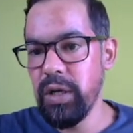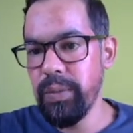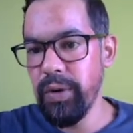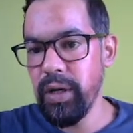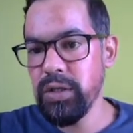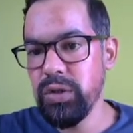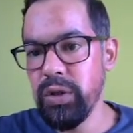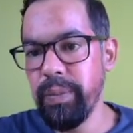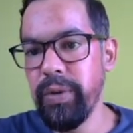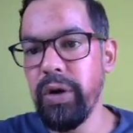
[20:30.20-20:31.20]
product, so
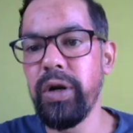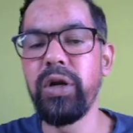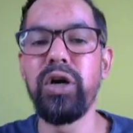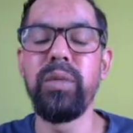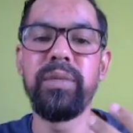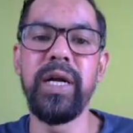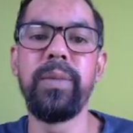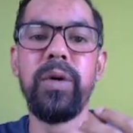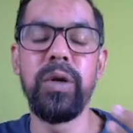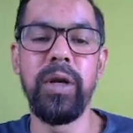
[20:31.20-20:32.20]
the pure income of
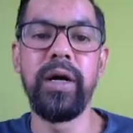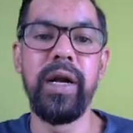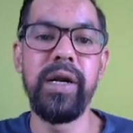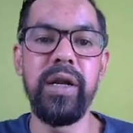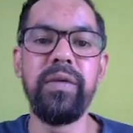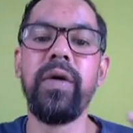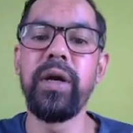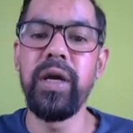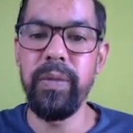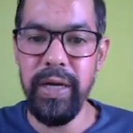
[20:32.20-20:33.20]
that particular country for
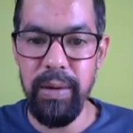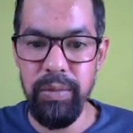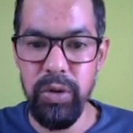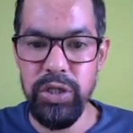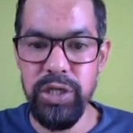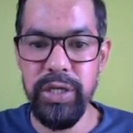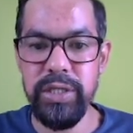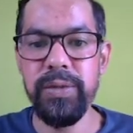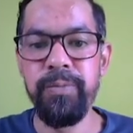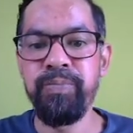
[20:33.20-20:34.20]
given time duration
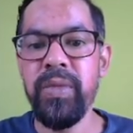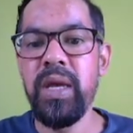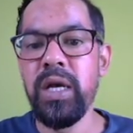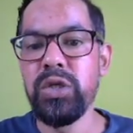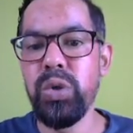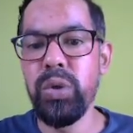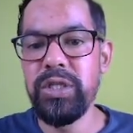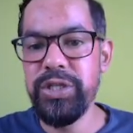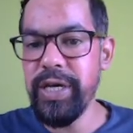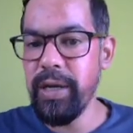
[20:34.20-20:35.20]
is, so
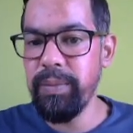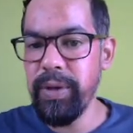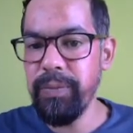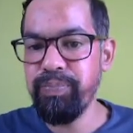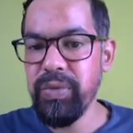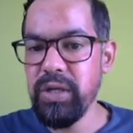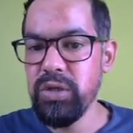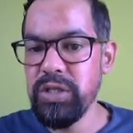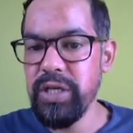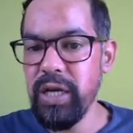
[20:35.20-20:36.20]

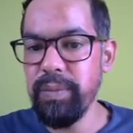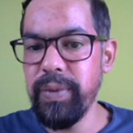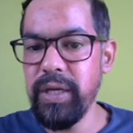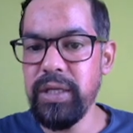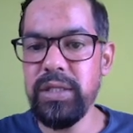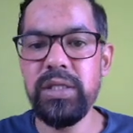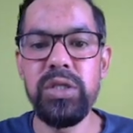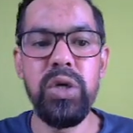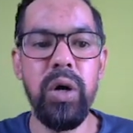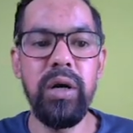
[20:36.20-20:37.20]
GNP
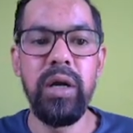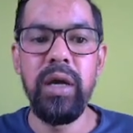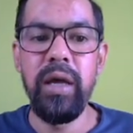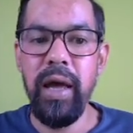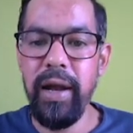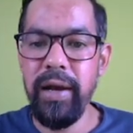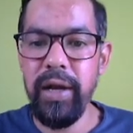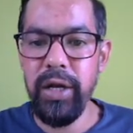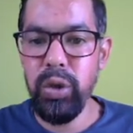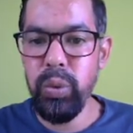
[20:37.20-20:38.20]
is your
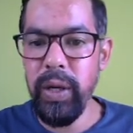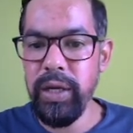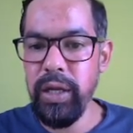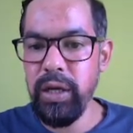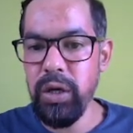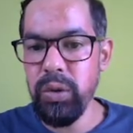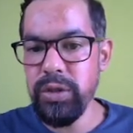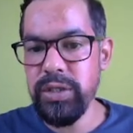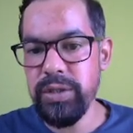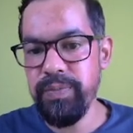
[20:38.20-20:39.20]
120
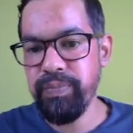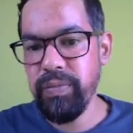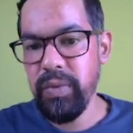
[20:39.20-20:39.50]
crores.